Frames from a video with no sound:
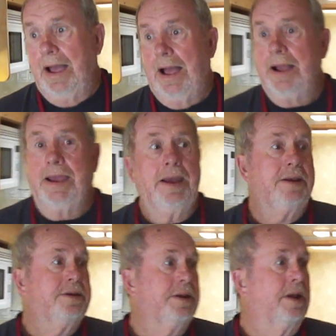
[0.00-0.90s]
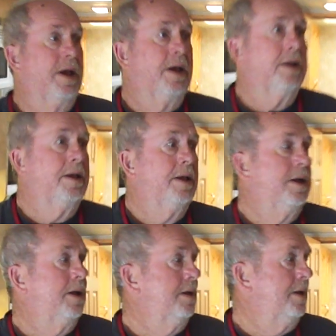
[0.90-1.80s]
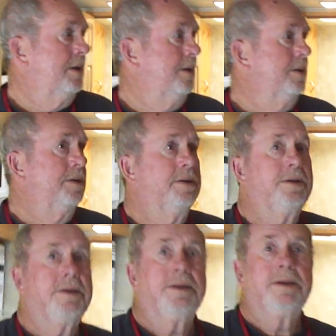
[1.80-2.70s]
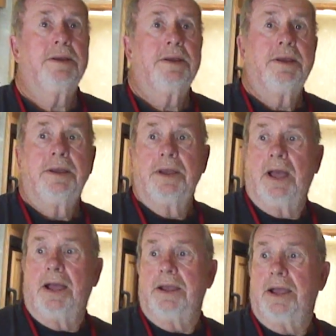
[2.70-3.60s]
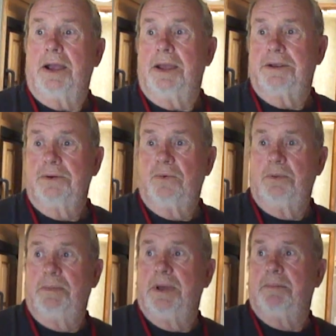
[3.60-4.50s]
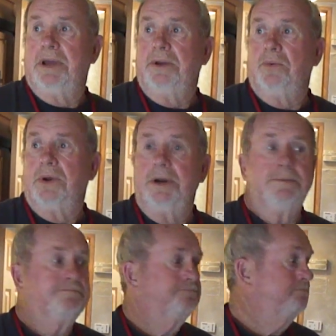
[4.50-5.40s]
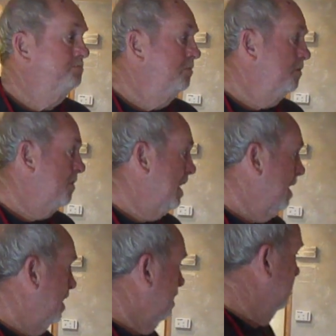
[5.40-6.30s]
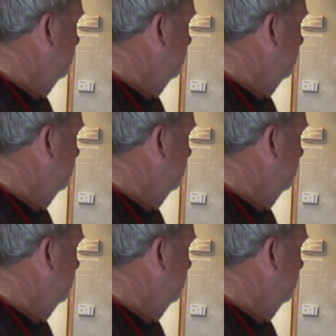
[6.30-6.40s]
I guess. Uh, I thought it was a B. I guess it would be a B, wouldn't it? Kind of